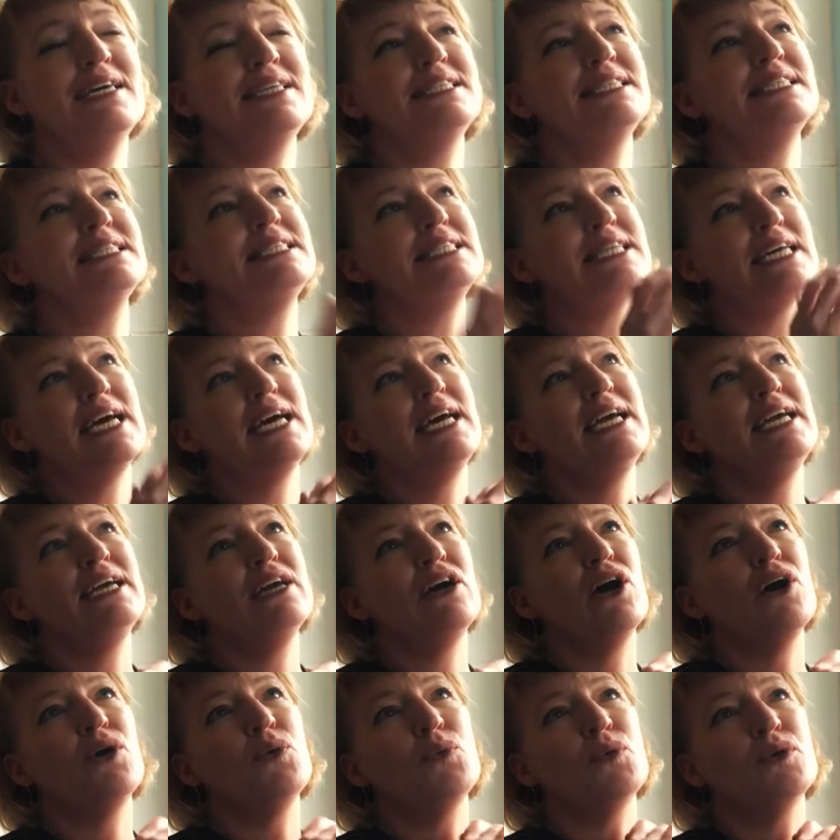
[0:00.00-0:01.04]
Today
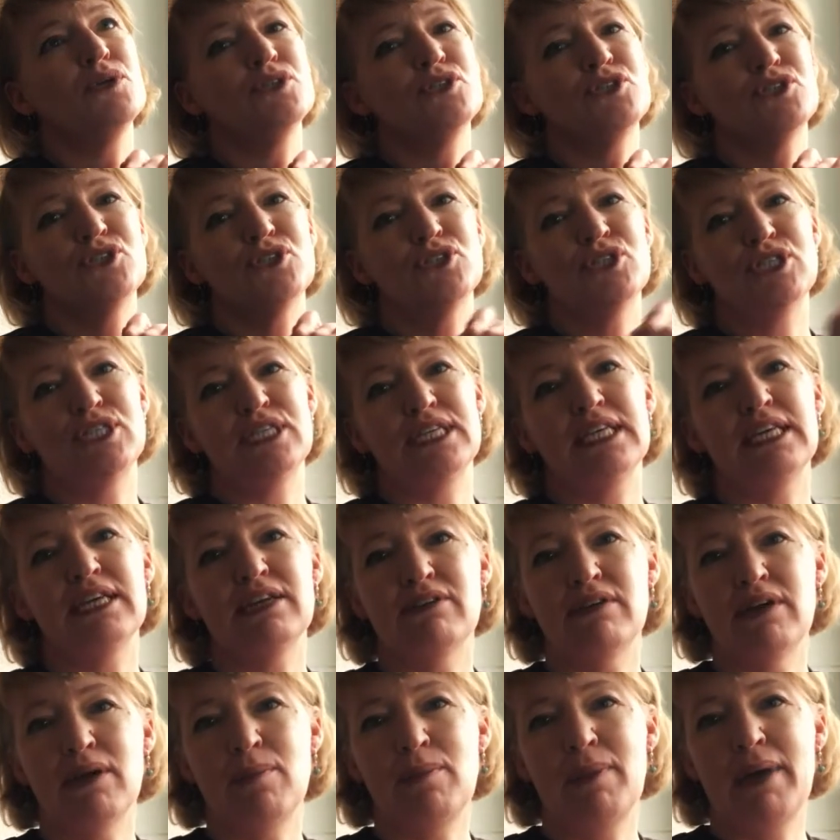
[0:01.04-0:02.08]
I want to
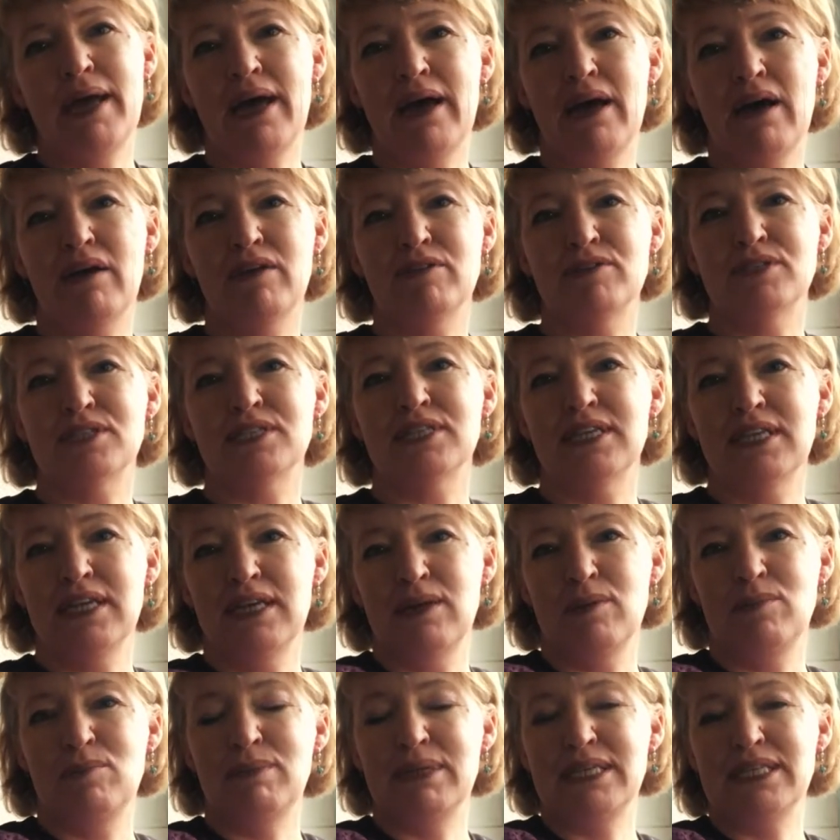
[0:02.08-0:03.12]
share about
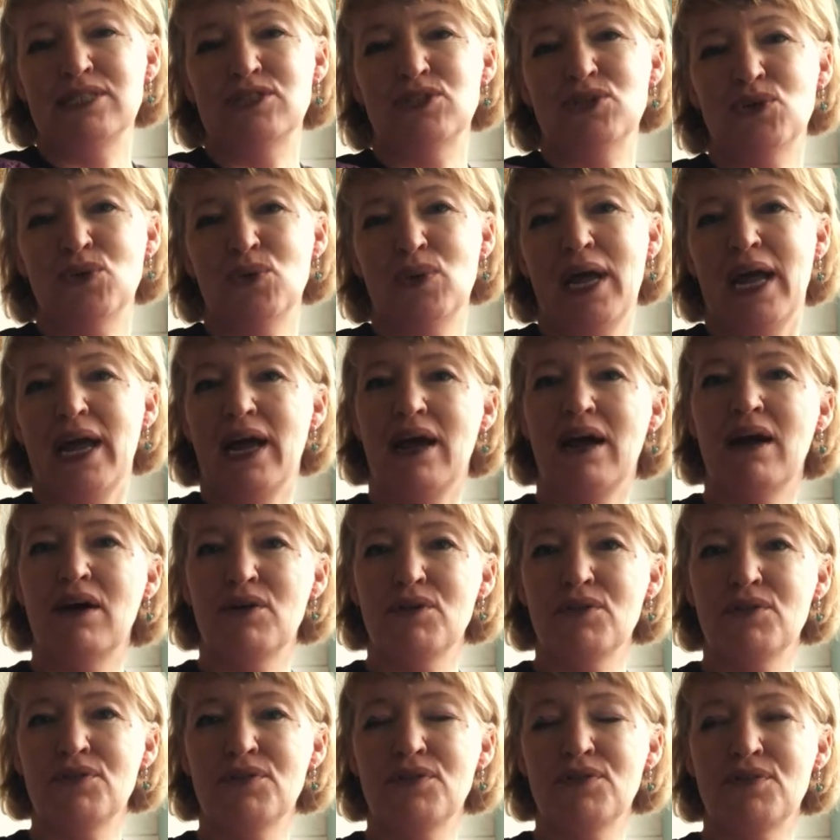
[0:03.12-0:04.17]
mental
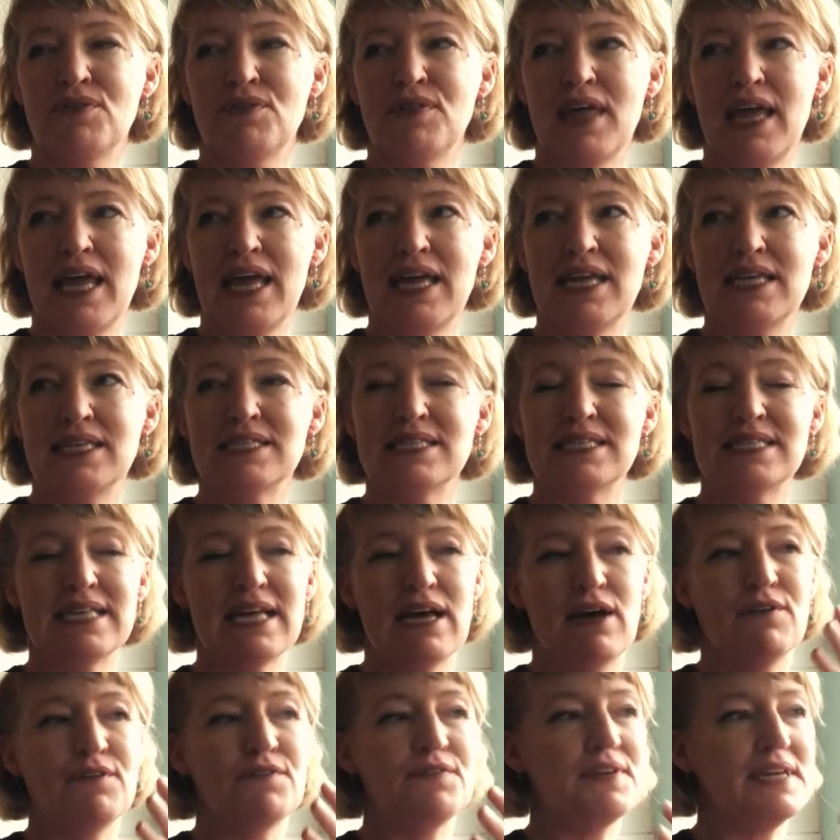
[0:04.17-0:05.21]
health and
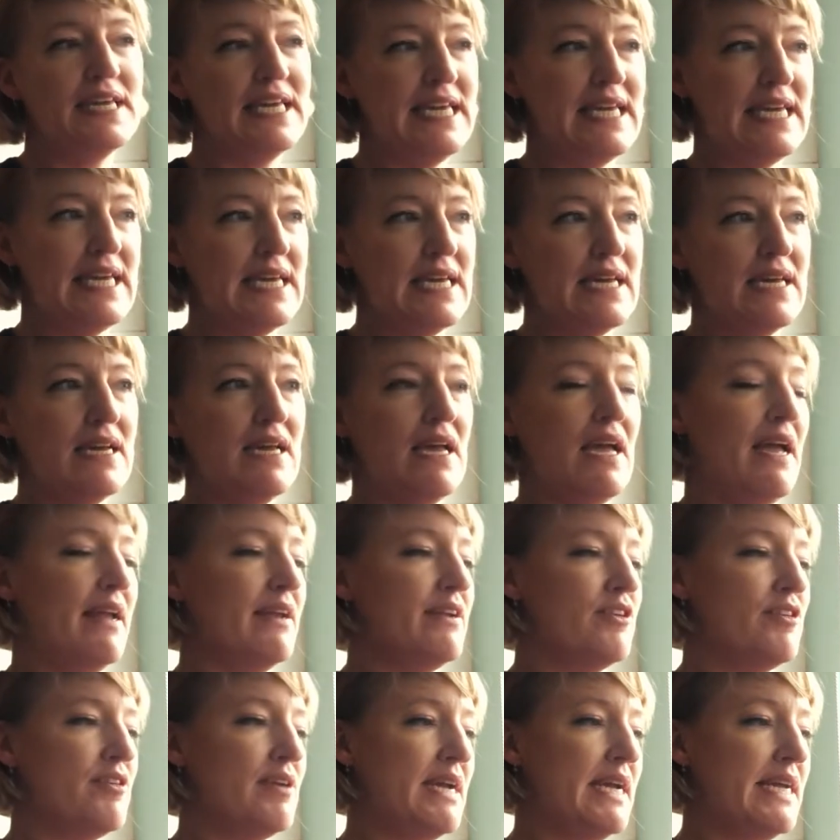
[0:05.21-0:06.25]
self-care
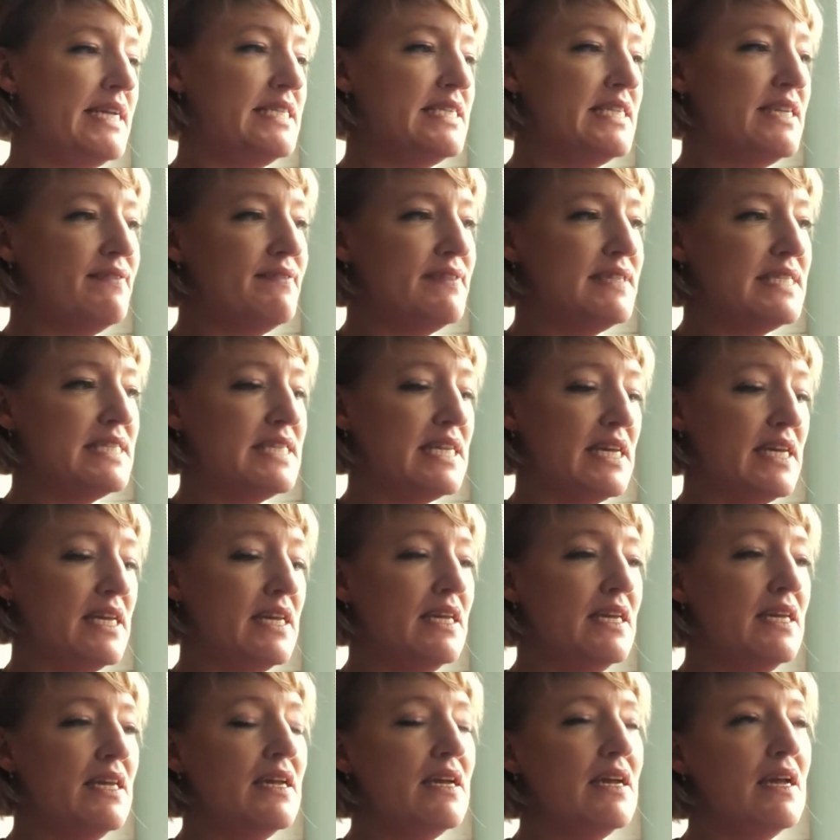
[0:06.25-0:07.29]
and
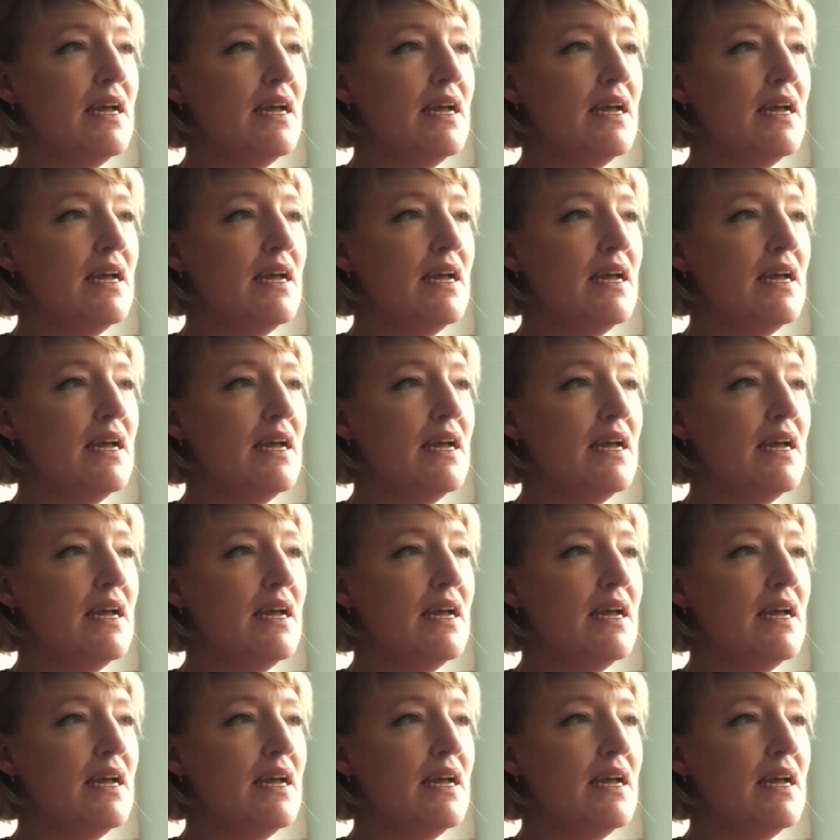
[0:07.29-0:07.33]
creativity.